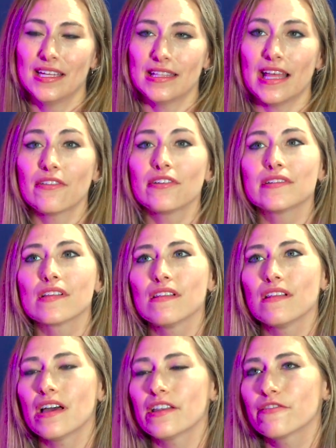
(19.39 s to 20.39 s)
Now, there's a
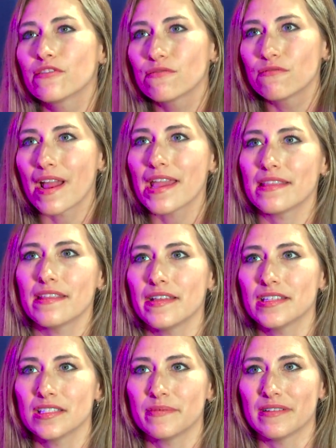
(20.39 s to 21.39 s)
lot of great
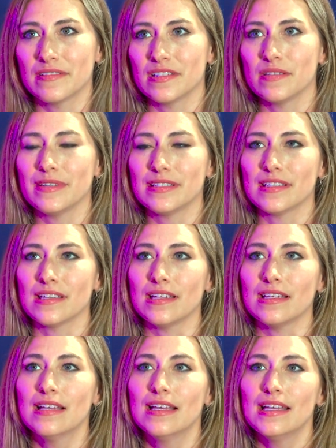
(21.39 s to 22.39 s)
things about
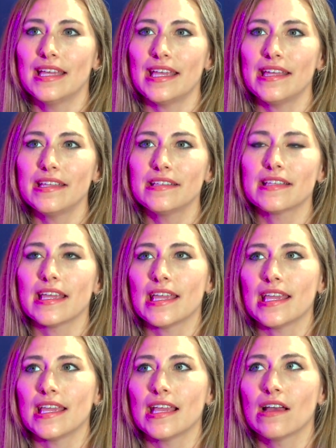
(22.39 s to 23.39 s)
CBT. It is
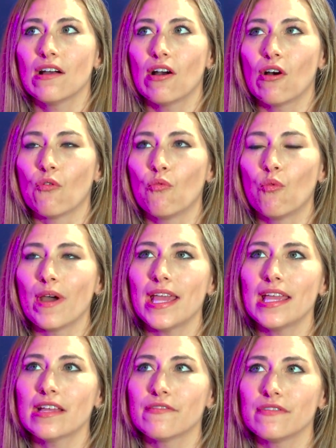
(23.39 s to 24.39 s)
a
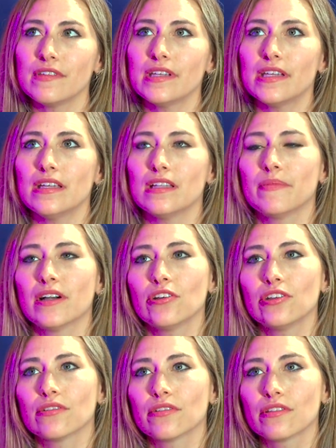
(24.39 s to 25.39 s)
way of thinking
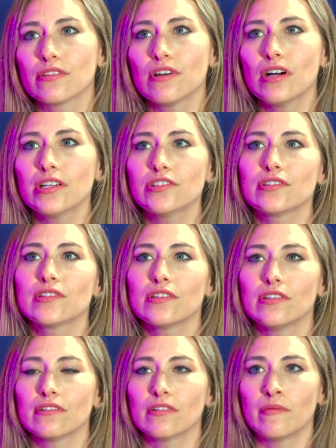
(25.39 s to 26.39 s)
about your thoughts,
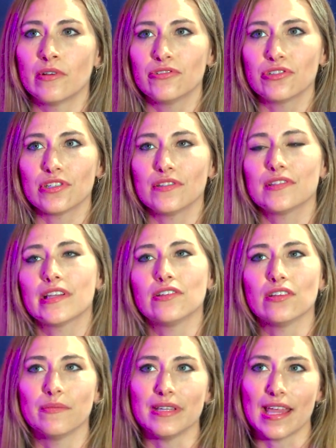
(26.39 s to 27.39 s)
your emotions, and
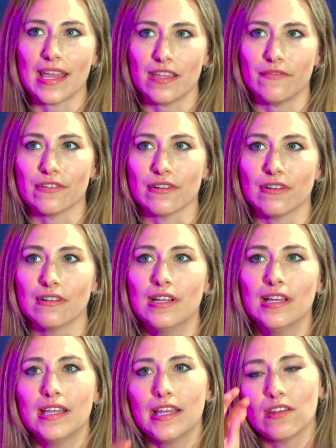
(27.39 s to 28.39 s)
your behavior,
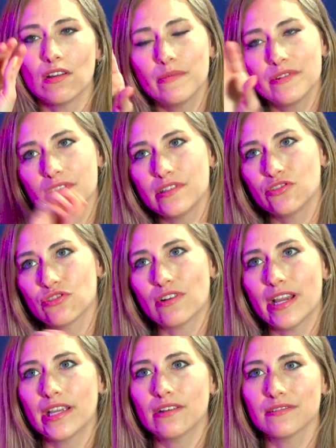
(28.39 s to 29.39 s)
and almost in a
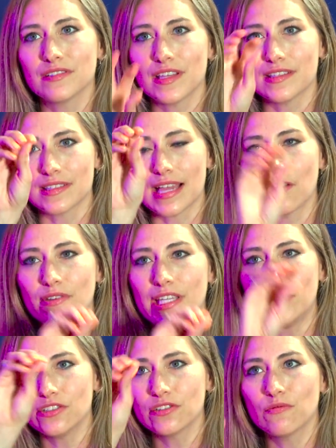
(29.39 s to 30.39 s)
triangle sense, how
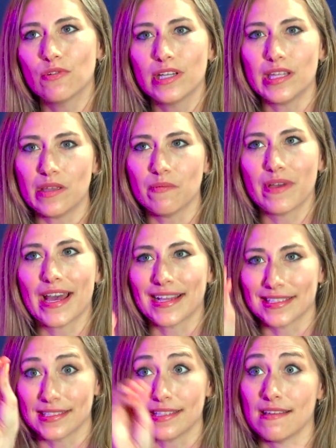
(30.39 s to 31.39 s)
each one
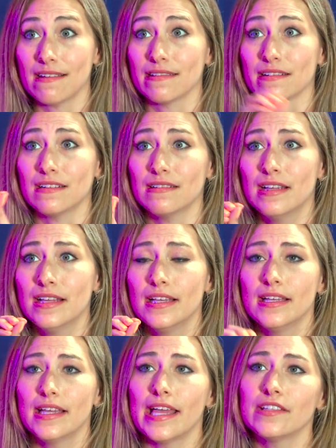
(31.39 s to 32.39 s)
impacts the other.
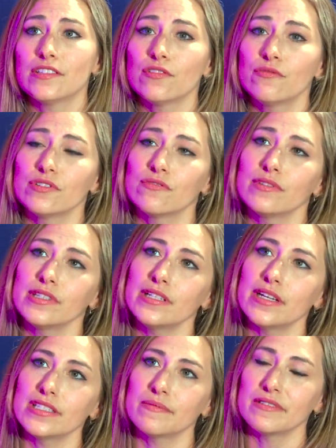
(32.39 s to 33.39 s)
And so what's really
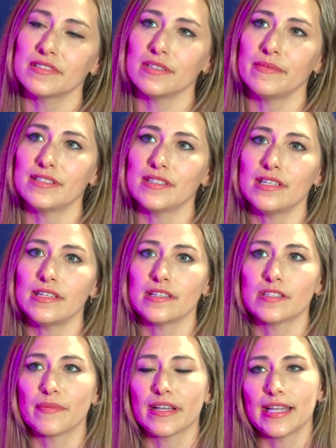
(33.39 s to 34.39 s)
nice about CBT
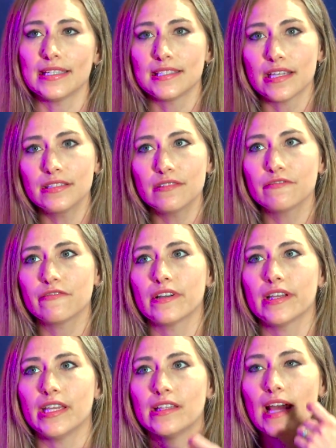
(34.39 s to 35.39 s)
is by
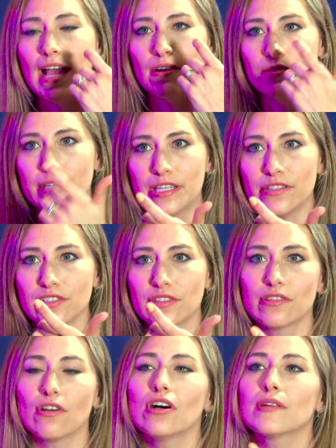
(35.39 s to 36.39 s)
identifying how each
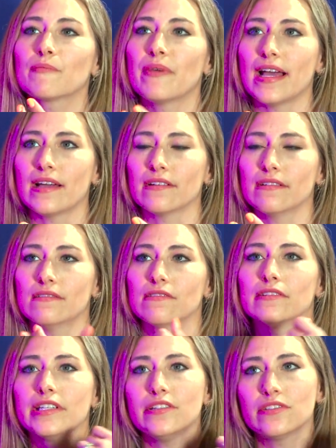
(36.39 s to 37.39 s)
thought pattern
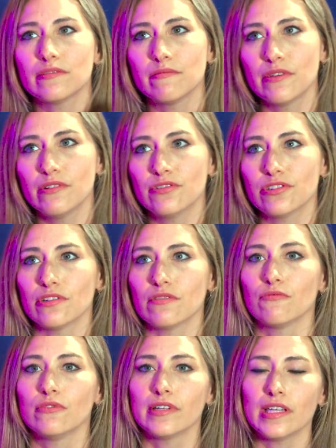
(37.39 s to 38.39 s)
or each
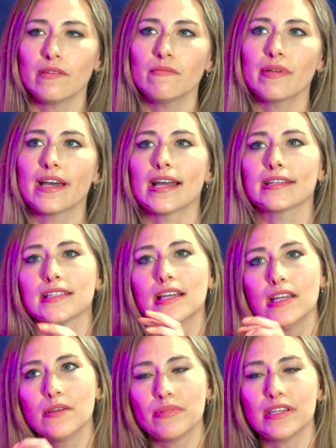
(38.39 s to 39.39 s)
emotion will impact
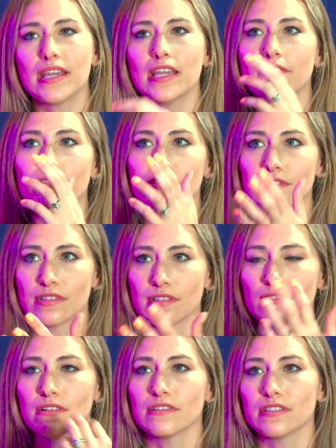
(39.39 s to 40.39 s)
behaviors and the
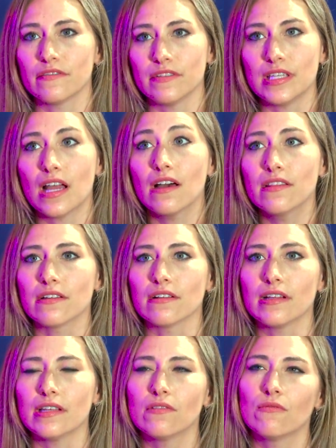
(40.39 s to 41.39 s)
thoughts of the other
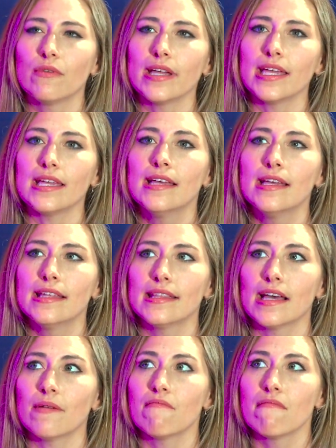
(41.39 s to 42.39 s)
in a way
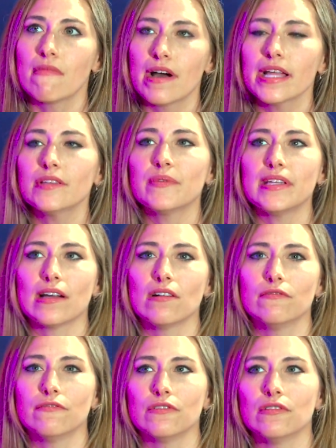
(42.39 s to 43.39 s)
that might be
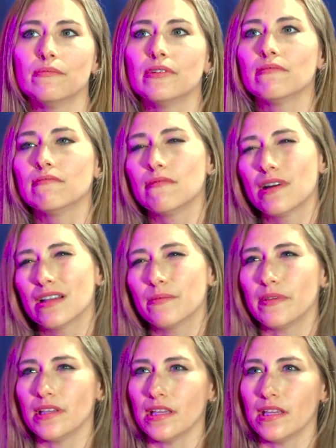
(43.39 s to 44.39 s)
helpful but might
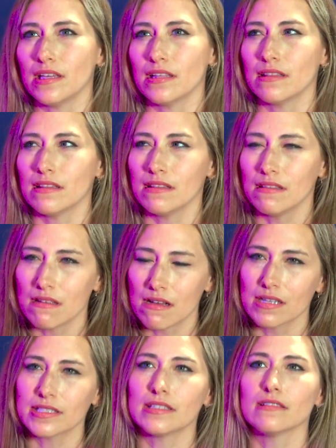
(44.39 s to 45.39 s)
be
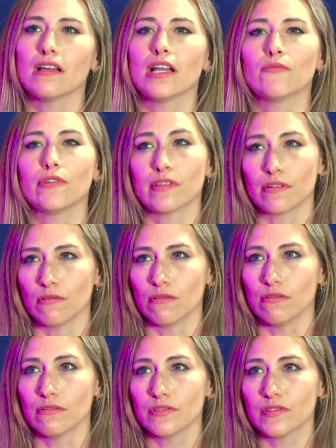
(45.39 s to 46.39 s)
not in line with the
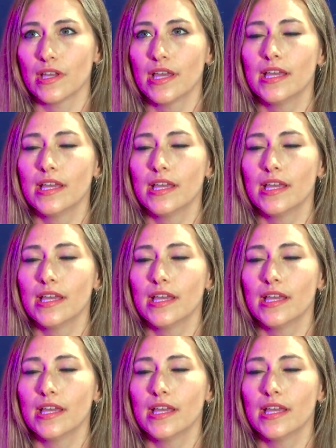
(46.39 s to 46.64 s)
goals.